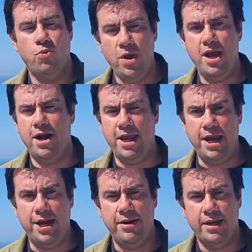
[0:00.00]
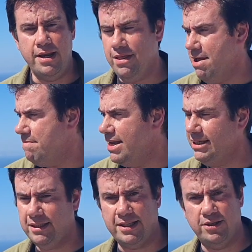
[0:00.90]
We are here in the
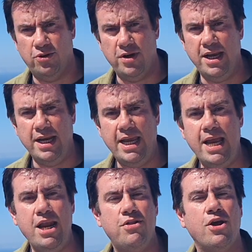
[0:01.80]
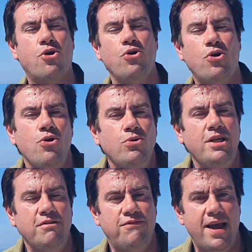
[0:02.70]
amazing Santorini in the
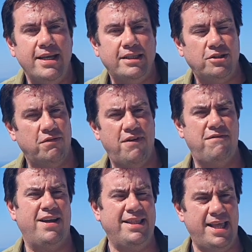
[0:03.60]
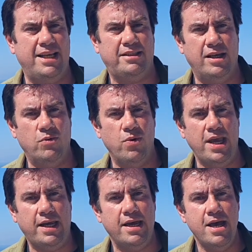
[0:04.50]
concluding phases of a fantastic
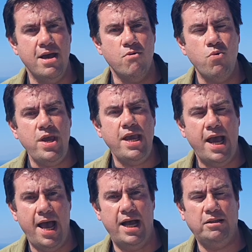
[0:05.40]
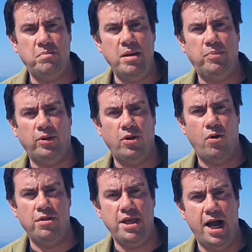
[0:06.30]
week. We had people
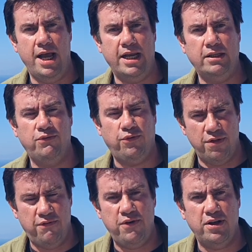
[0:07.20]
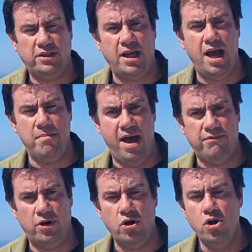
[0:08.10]
on the island for the first time
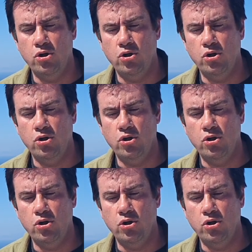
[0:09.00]
ever